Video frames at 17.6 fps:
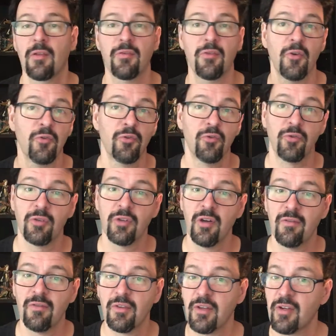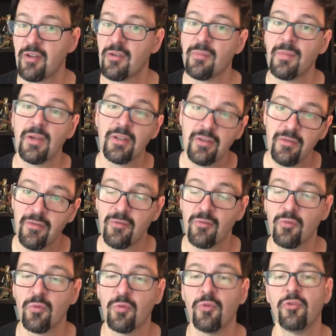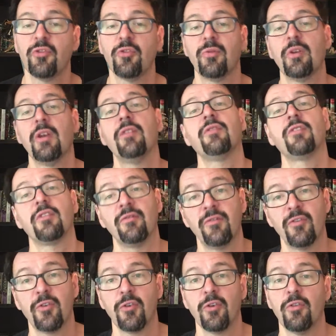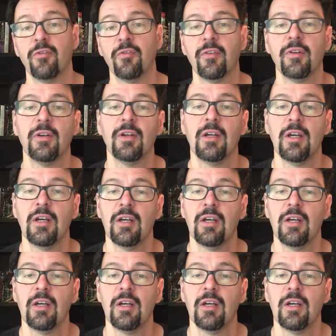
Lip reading: those are governed here by different rules, so you have to convert over.